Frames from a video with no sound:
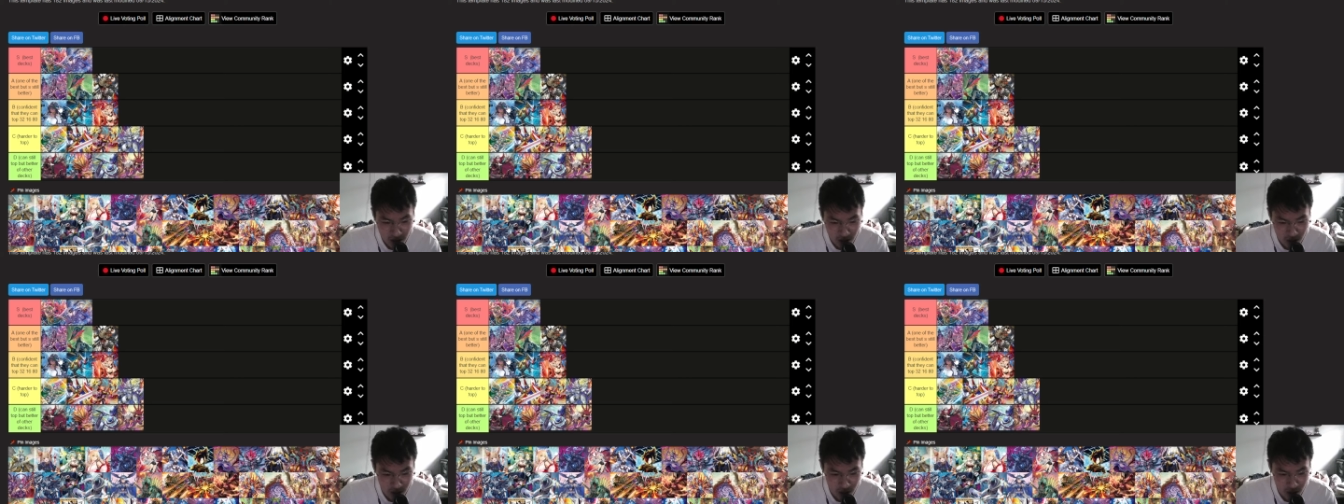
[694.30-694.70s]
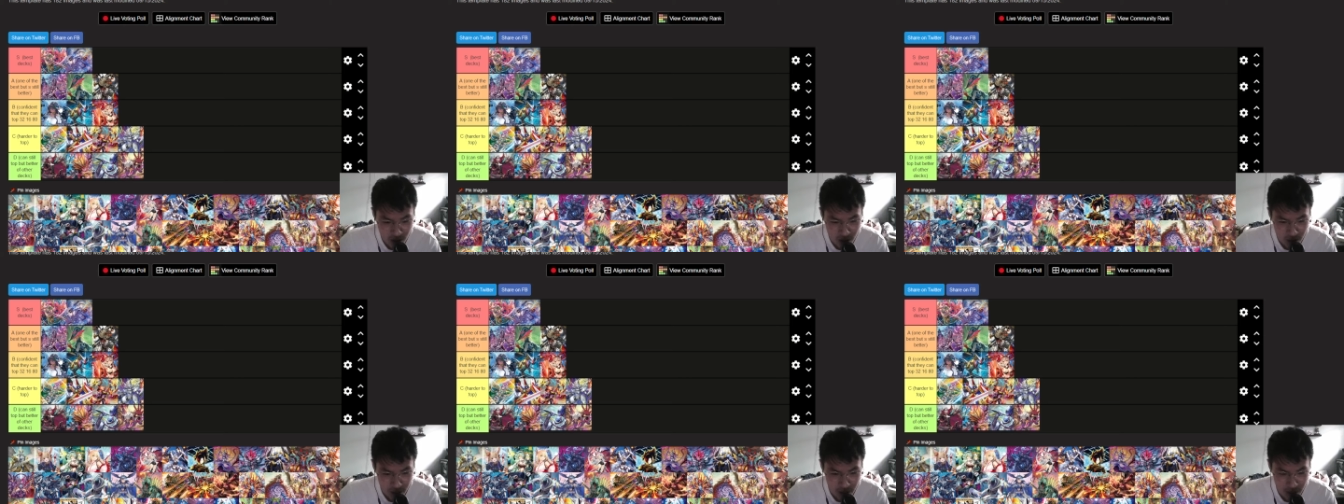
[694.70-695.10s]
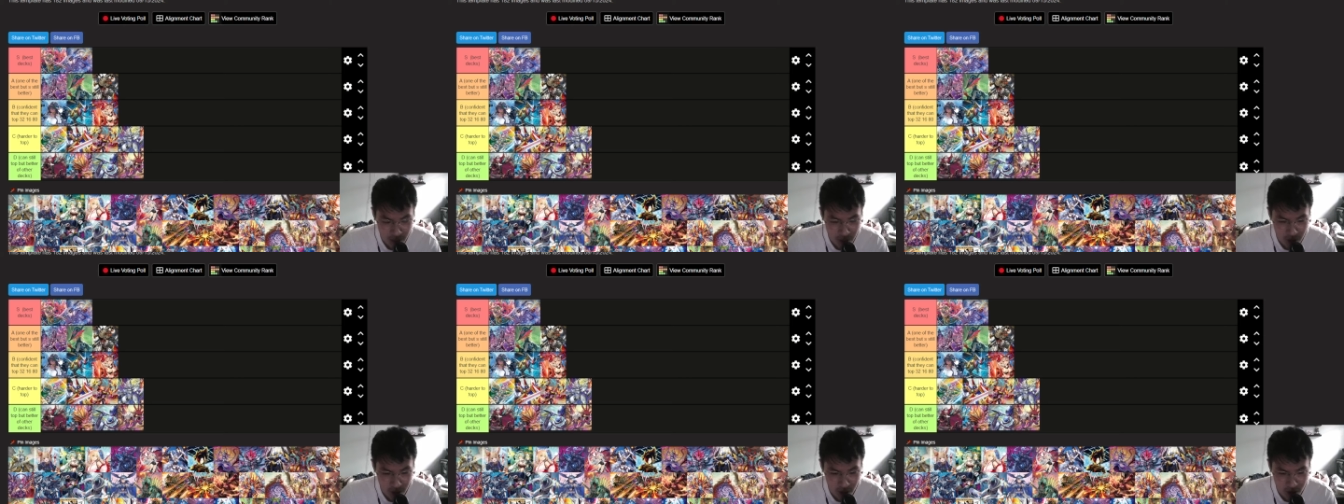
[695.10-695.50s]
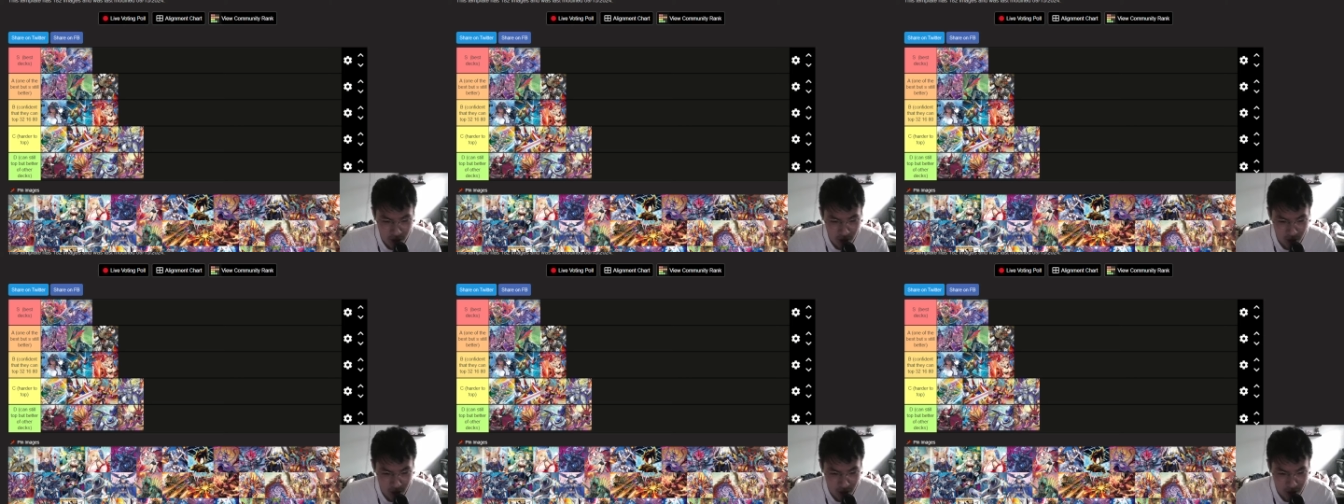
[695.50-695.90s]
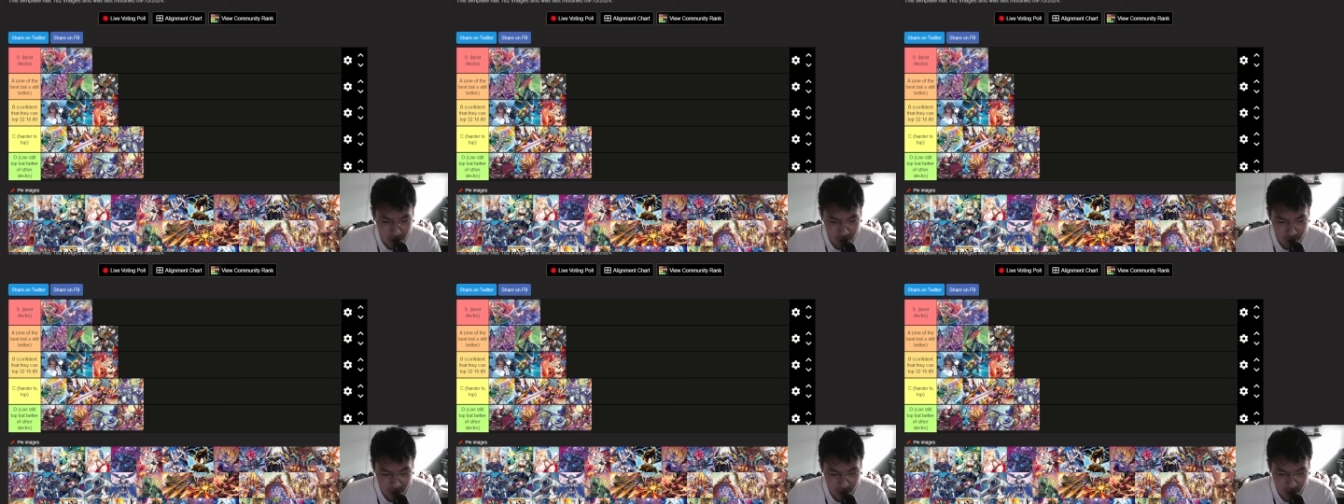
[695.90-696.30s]
or maybe you can also get
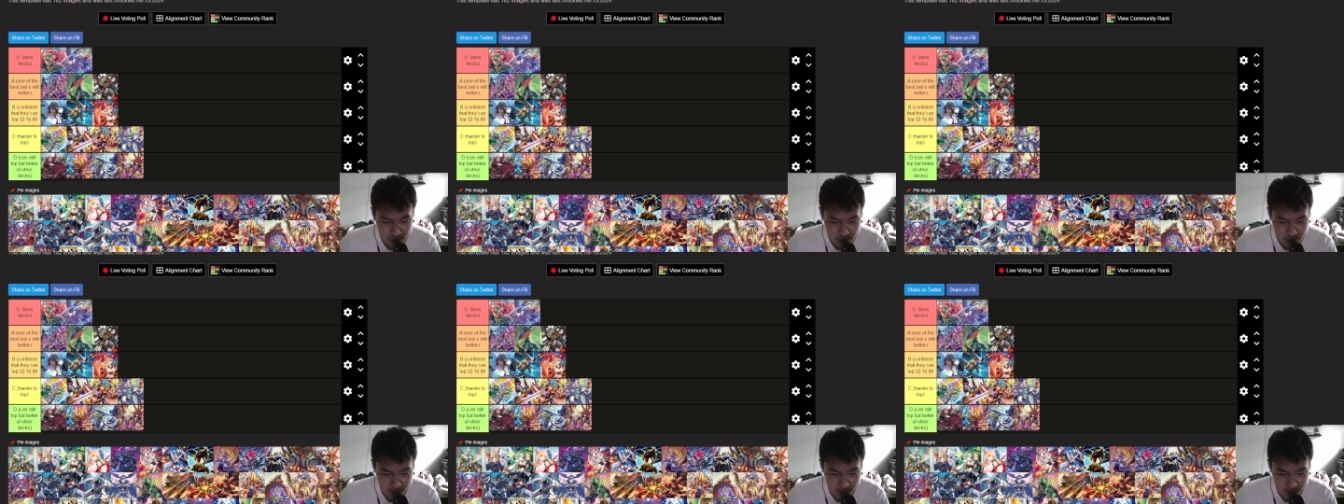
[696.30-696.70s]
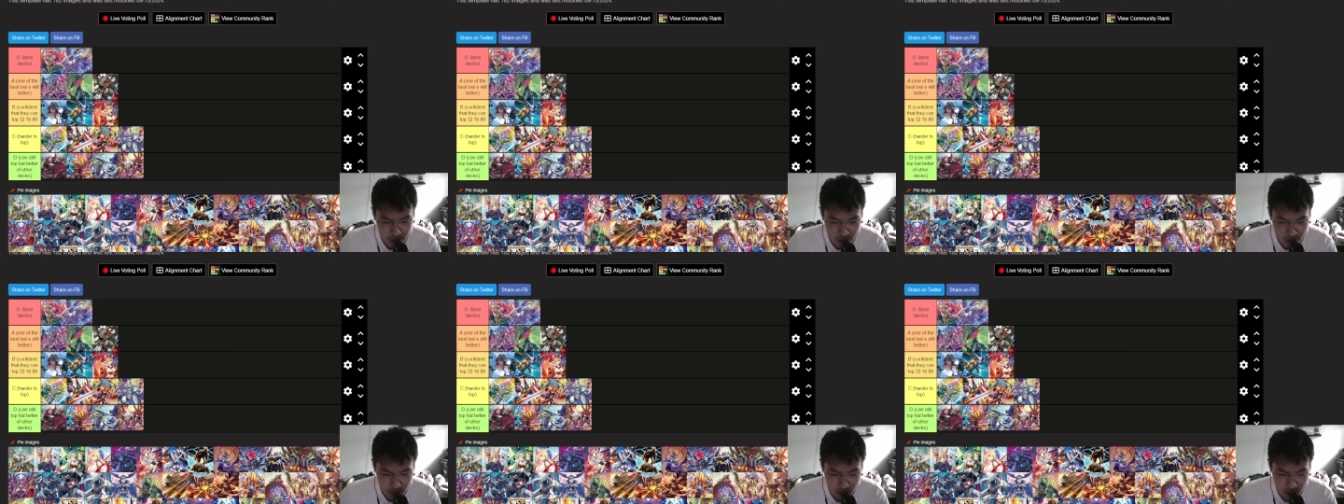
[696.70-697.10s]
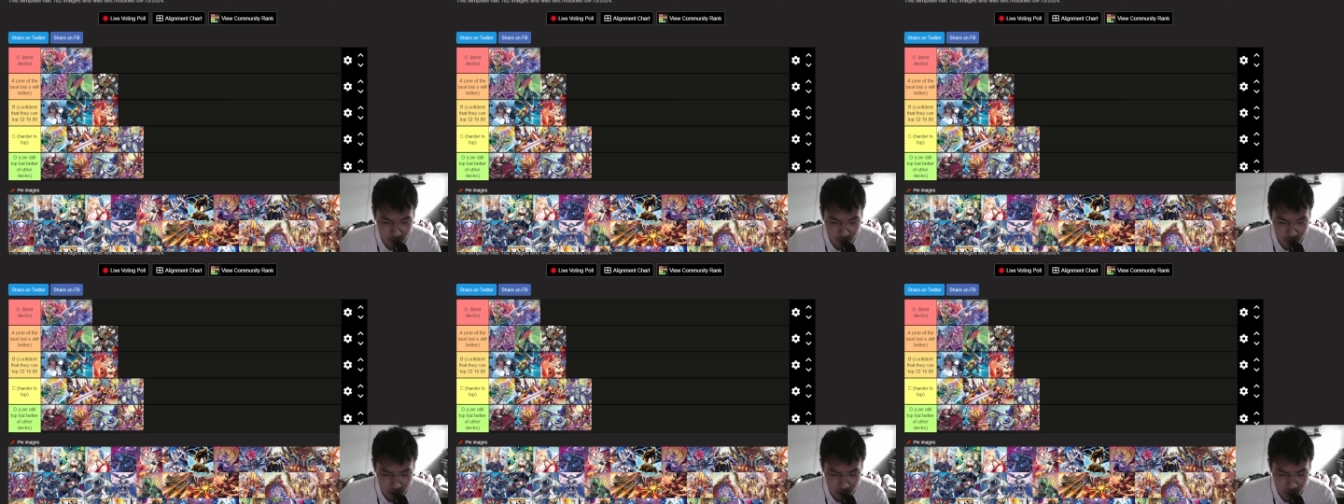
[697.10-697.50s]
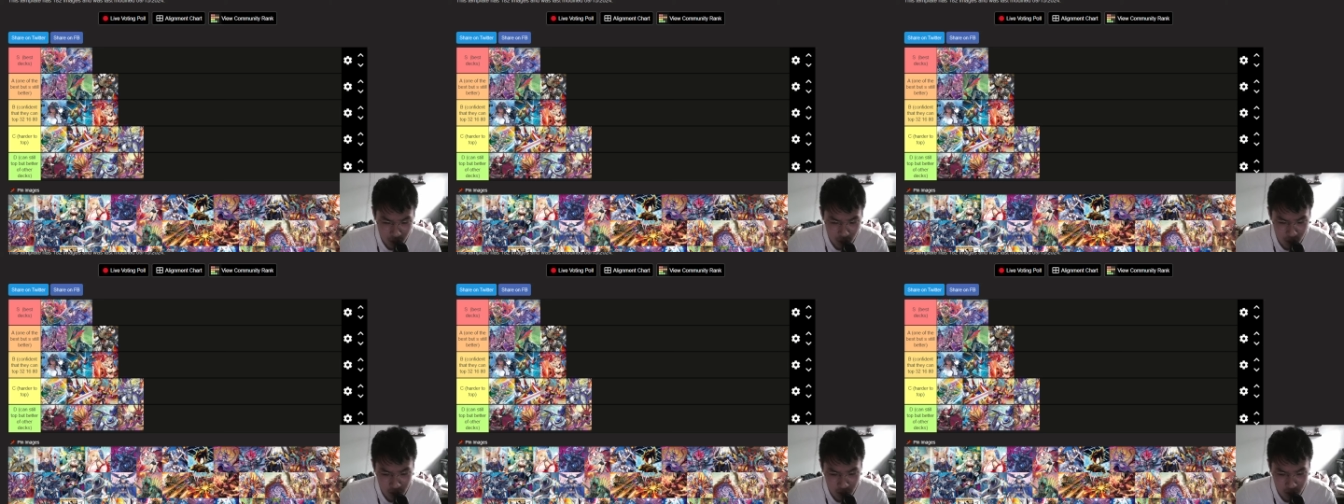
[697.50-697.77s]
from drop to soul,